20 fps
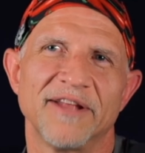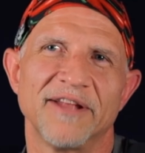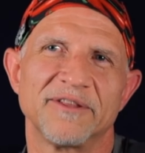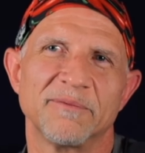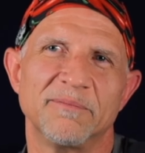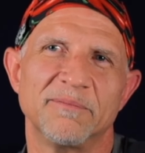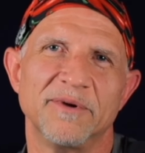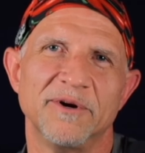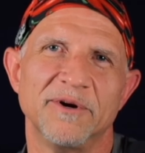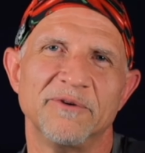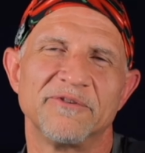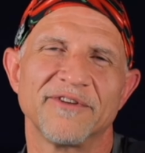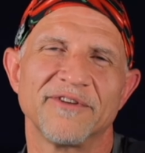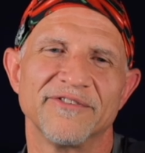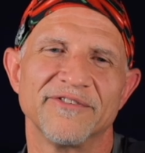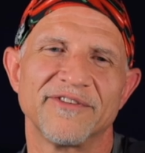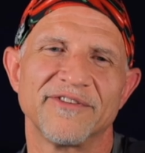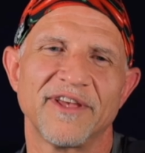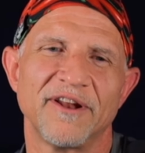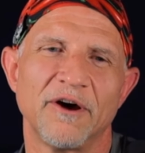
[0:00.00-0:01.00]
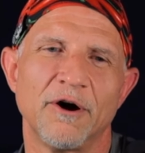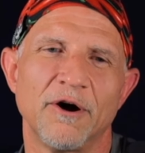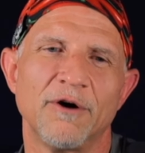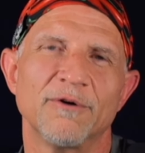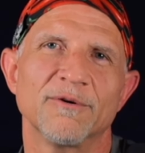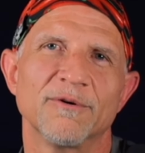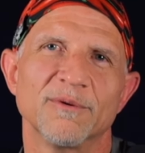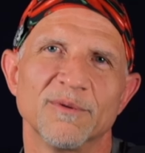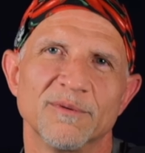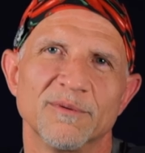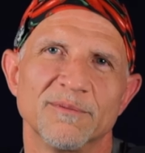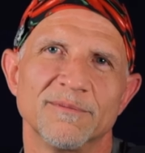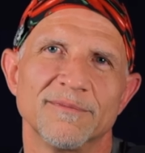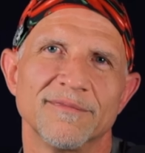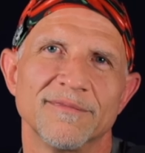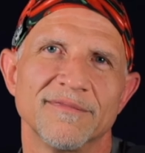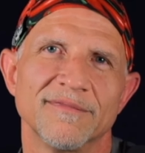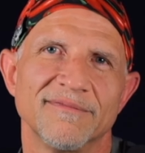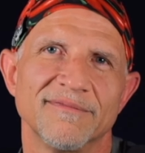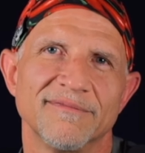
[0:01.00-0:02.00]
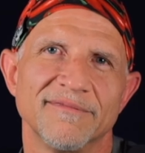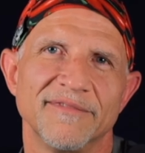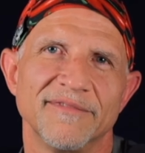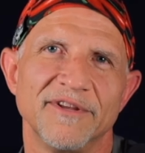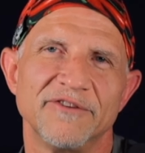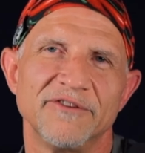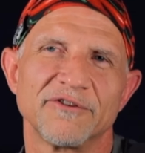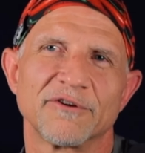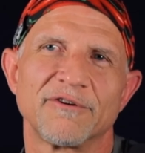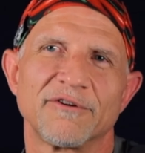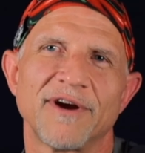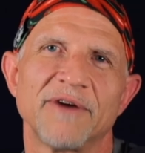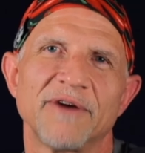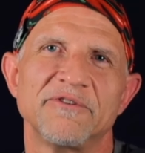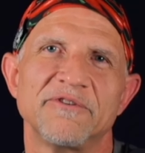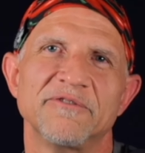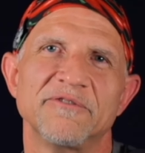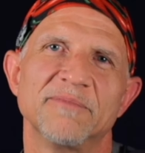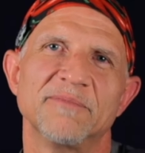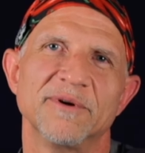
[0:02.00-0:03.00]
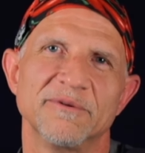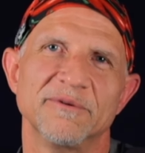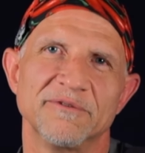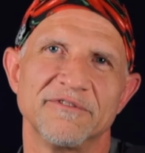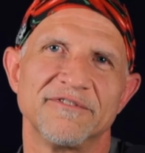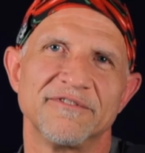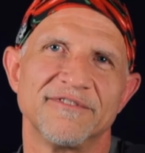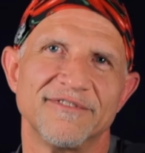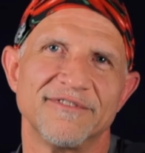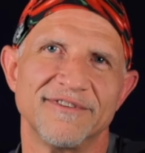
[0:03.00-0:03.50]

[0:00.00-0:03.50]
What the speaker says: boots and said, oh, these are Krause's boots.